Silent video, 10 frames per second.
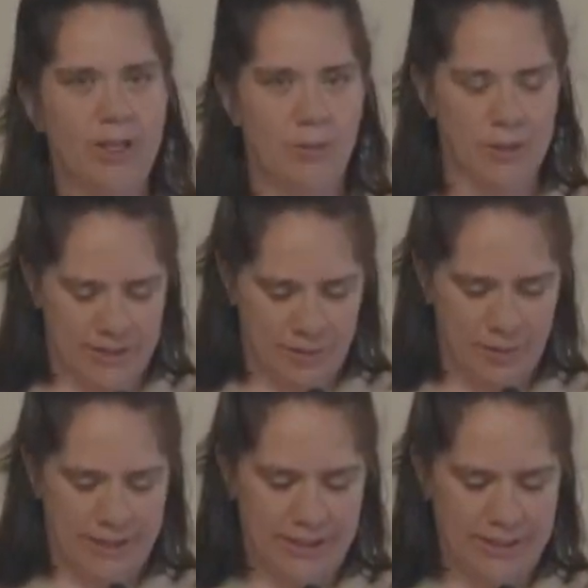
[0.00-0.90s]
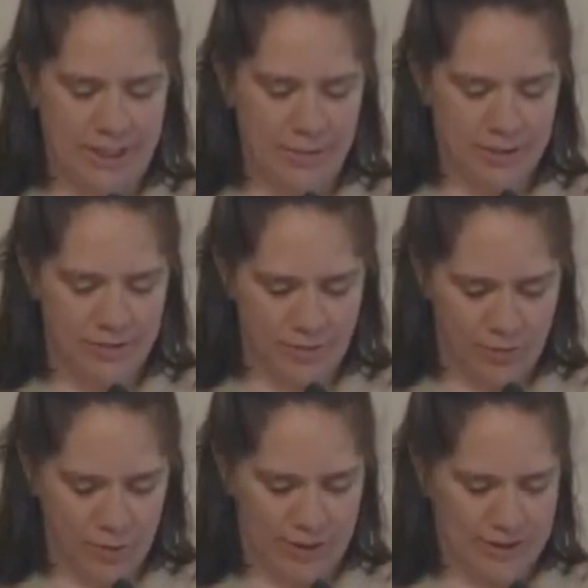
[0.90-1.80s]
building picnic tables for
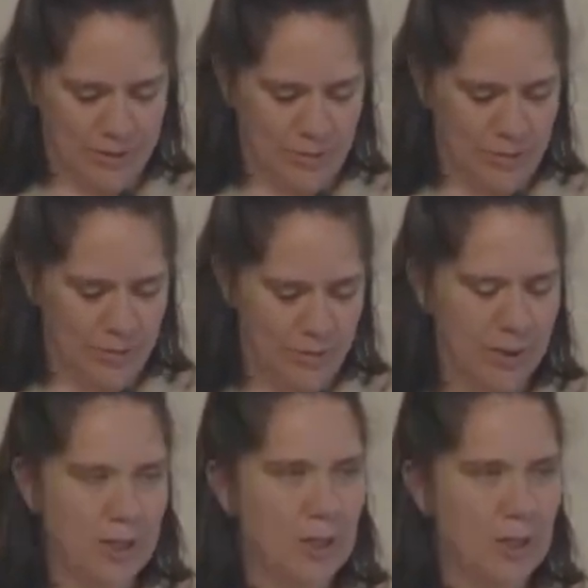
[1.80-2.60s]
Fork and Spoon,